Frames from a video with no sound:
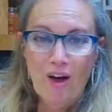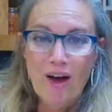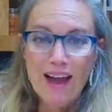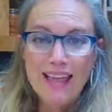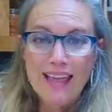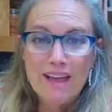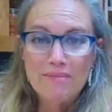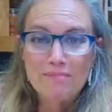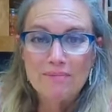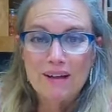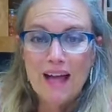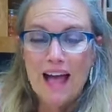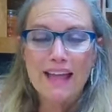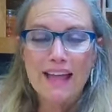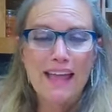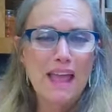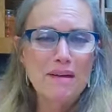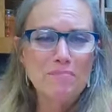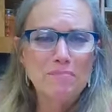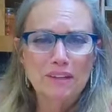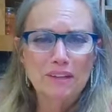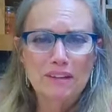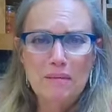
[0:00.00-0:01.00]
I can't. I
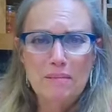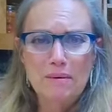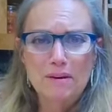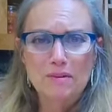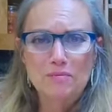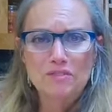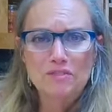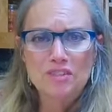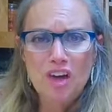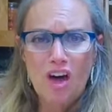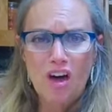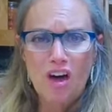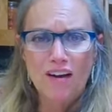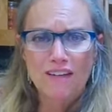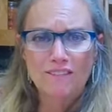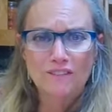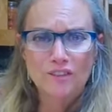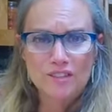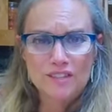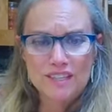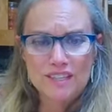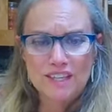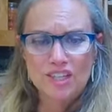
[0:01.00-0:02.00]
can't believe I'm a talking
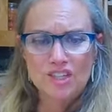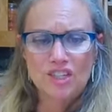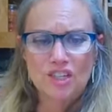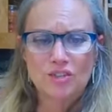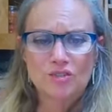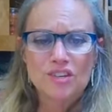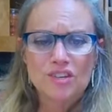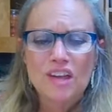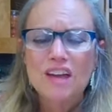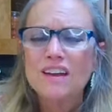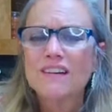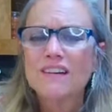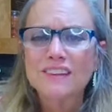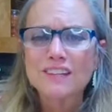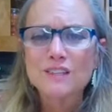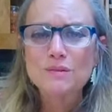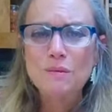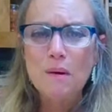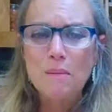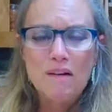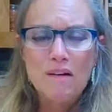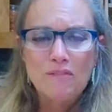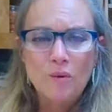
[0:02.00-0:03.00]
for six years.
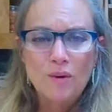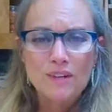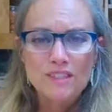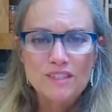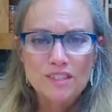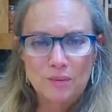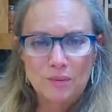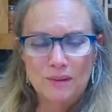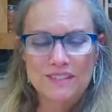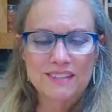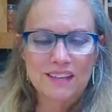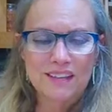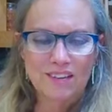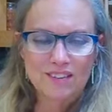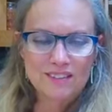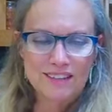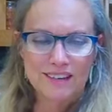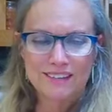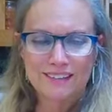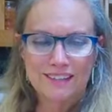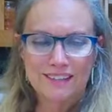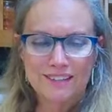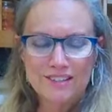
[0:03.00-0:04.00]
That's why my voice always sounds
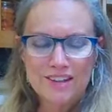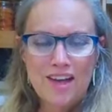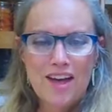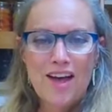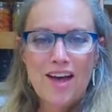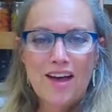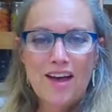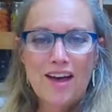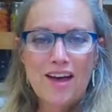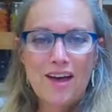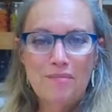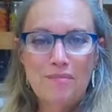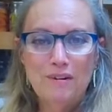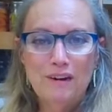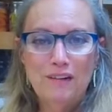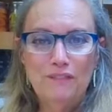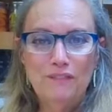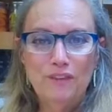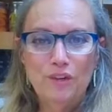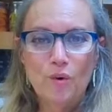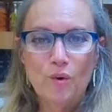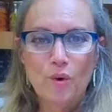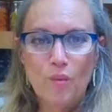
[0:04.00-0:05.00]
like this. Um, but
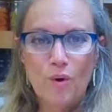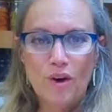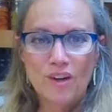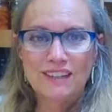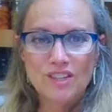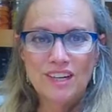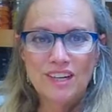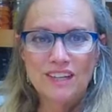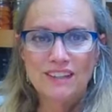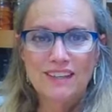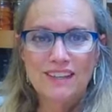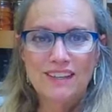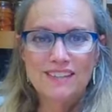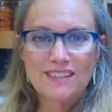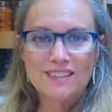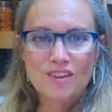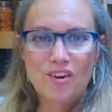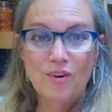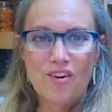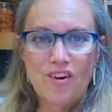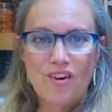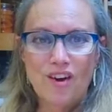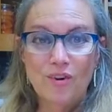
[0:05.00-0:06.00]
if you're watching this
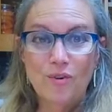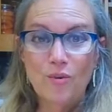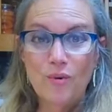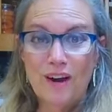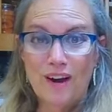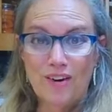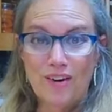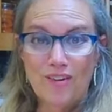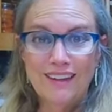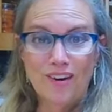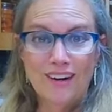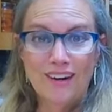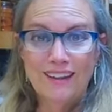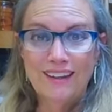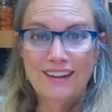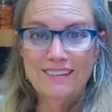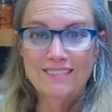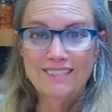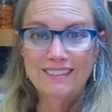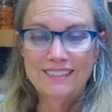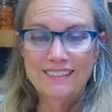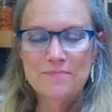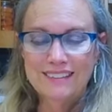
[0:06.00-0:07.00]
on, ooh, Carol got
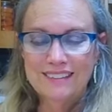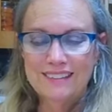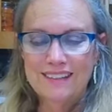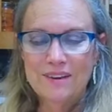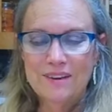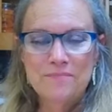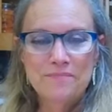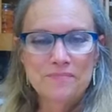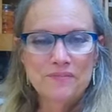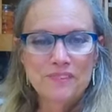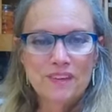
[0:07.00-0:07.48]
11.